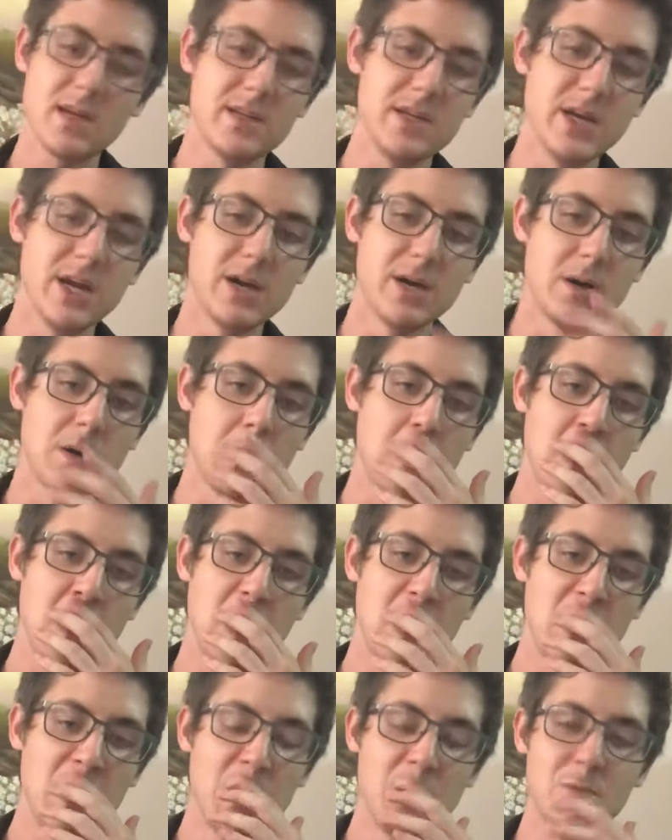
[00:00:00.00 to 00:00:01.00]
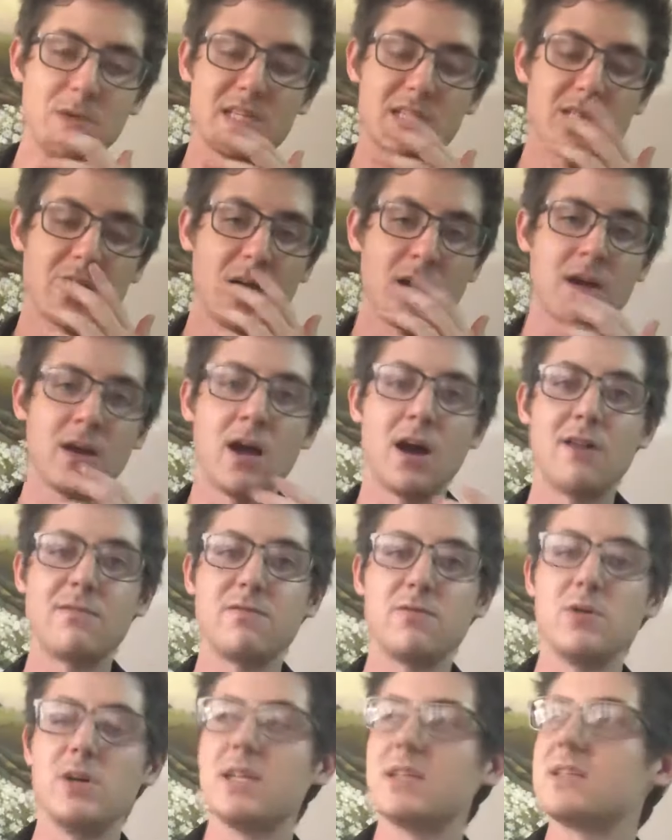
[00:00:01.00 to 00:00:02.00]
Yo, we're starting off
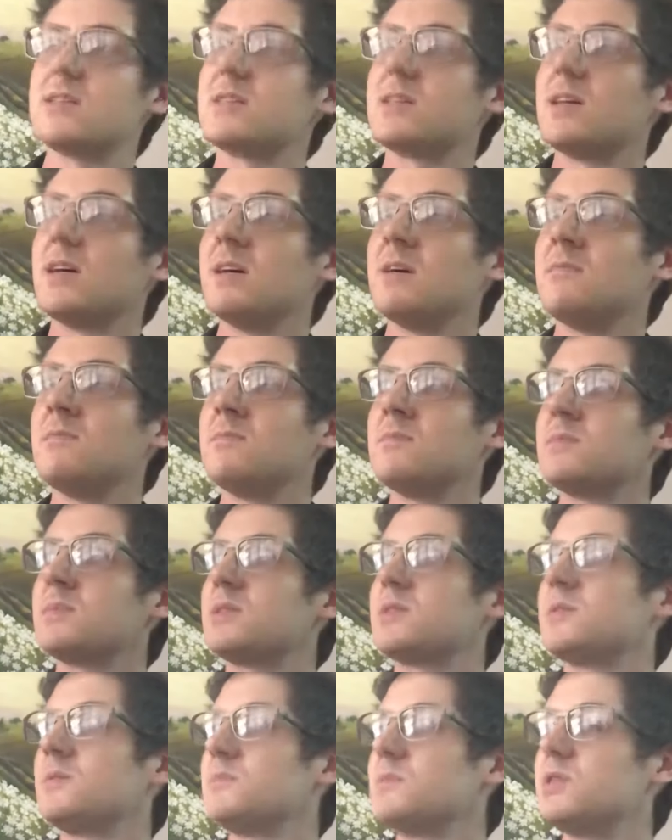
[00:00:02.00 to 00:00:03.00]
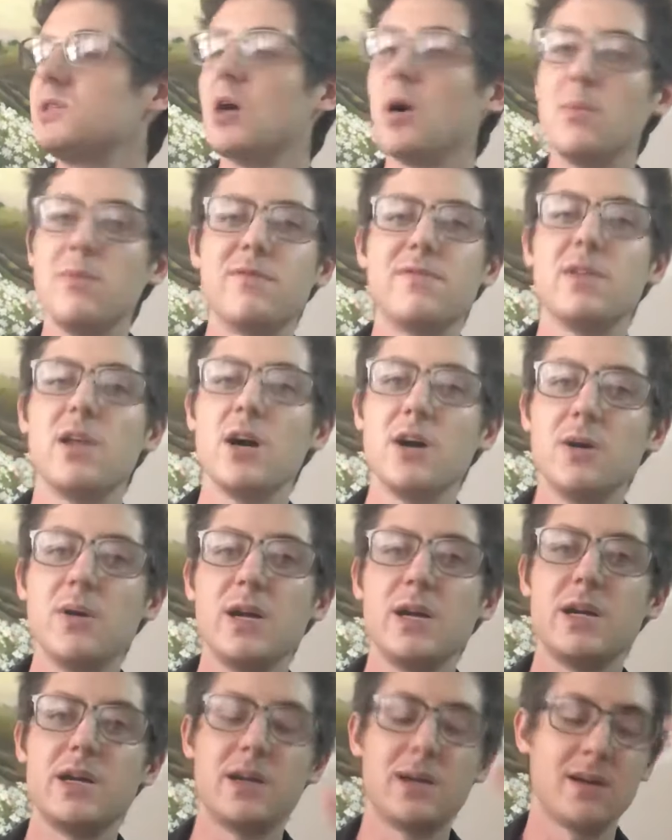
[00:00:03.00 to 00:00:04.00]
with some, some dope flow
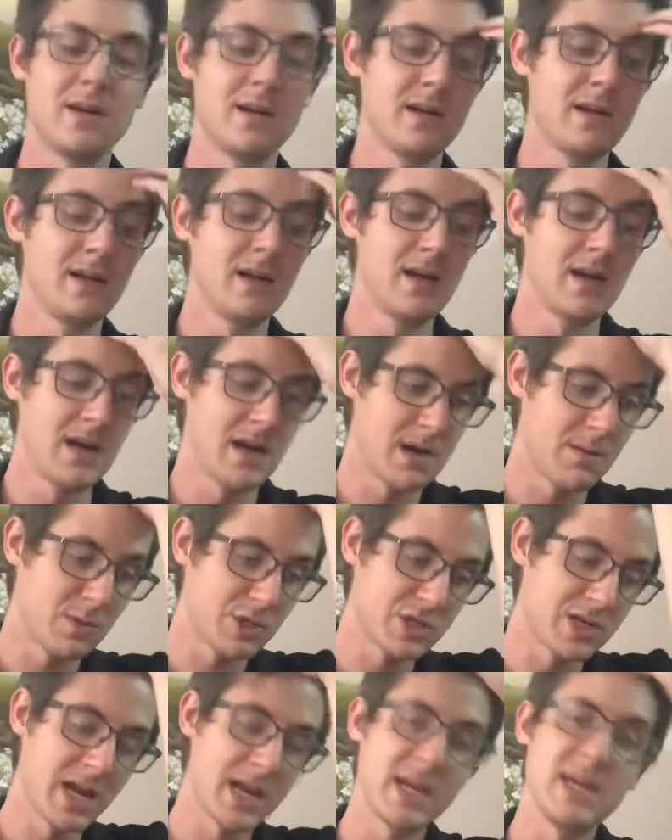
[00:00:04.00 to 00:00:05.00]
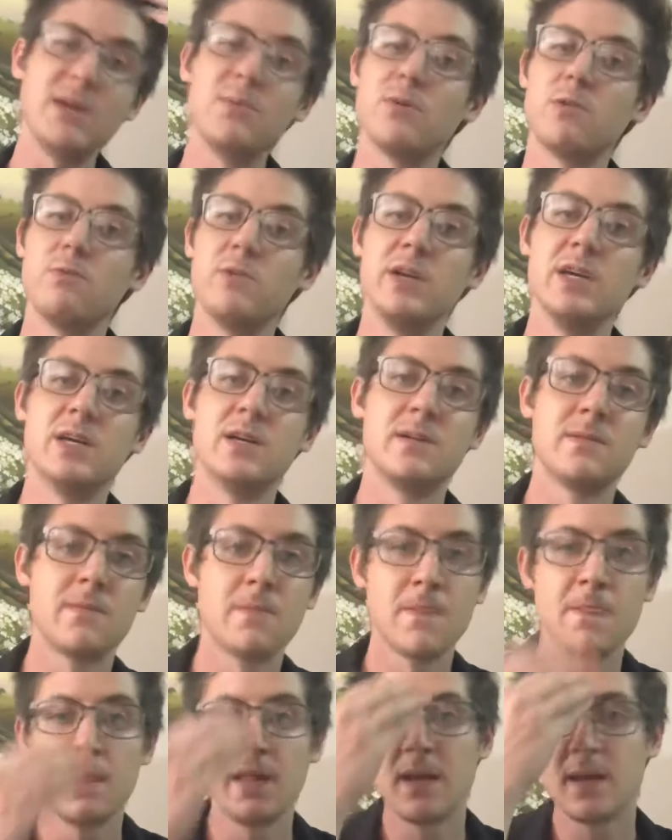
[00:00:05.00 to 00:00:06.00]
here. I'm gonna try and keep it real.
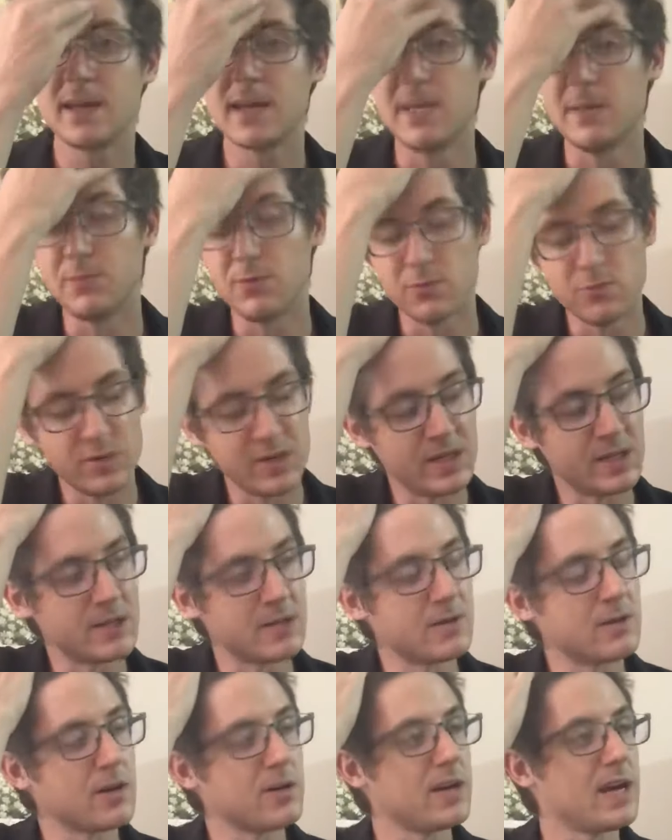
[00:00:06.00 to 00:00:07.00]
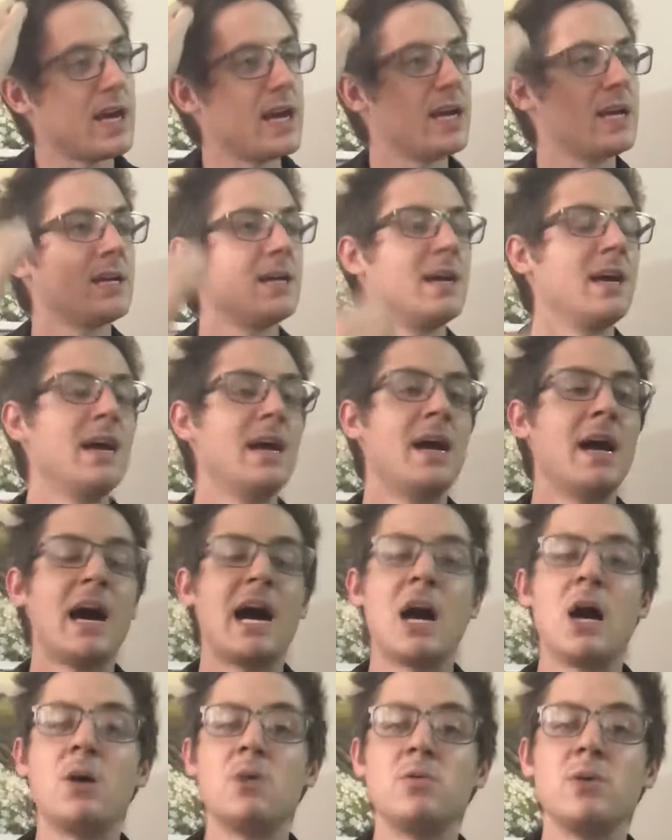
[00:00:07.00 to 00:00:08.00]
Keep it real, okay?
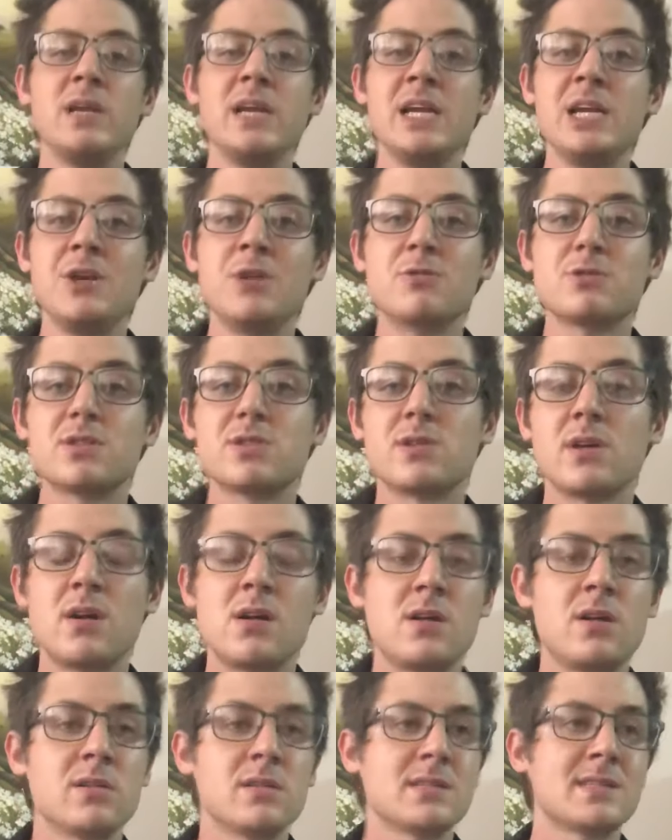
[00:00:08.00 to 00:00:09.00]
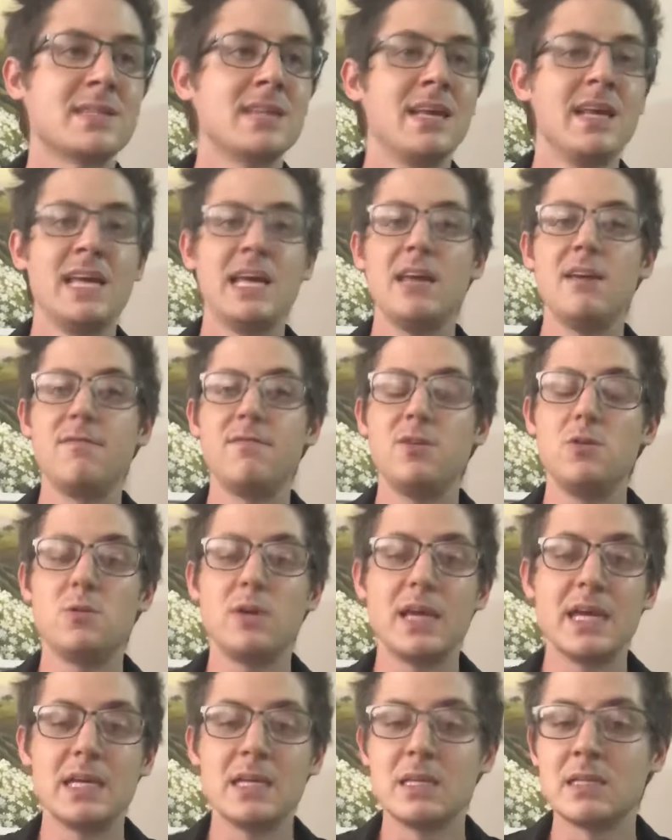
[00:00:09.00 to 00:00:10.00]
I don't need no songs. If you
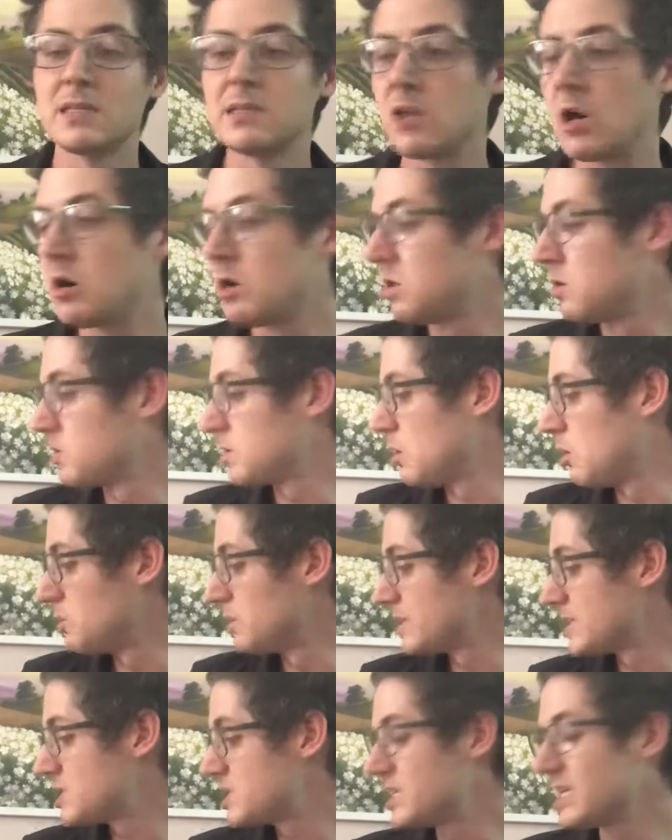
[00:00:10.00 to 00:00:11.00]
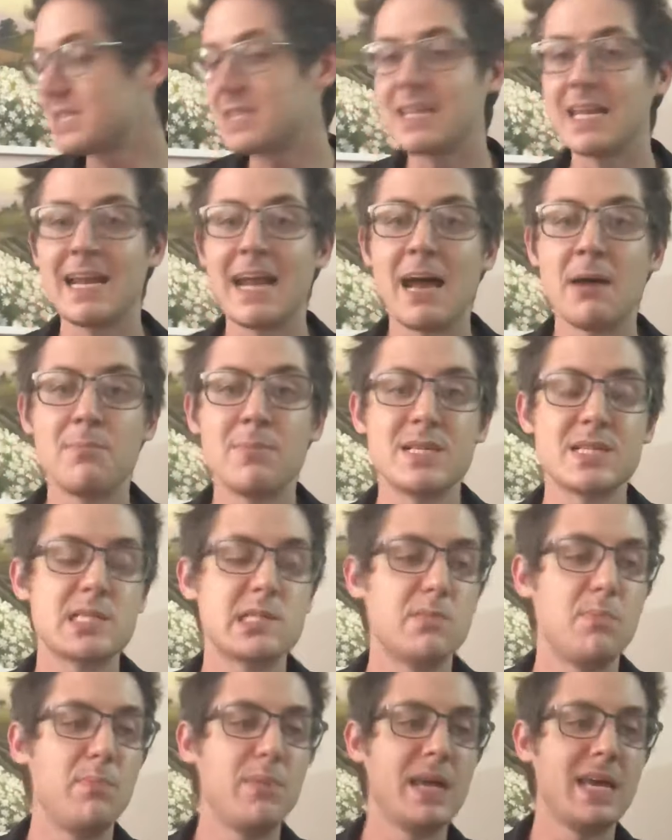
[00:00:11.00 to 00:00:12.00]
get along, all the shit that I've been
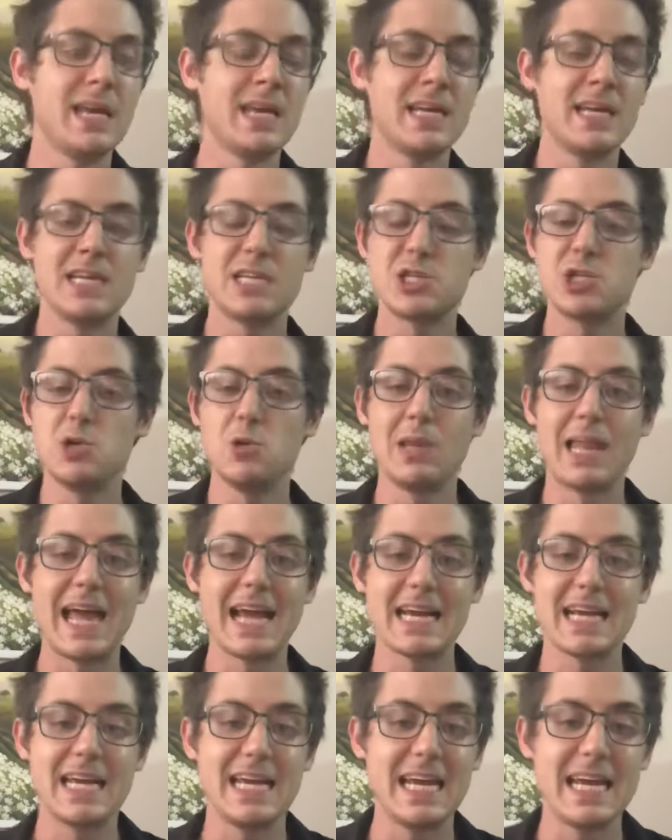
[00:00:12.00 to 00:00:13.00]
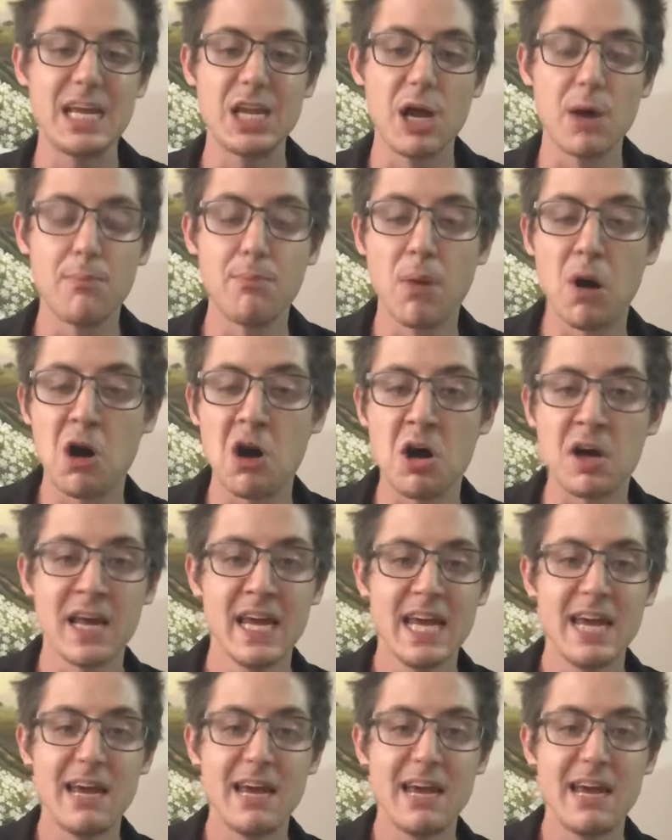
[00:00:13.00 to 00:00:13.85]
spitting hit you like it hit a bong.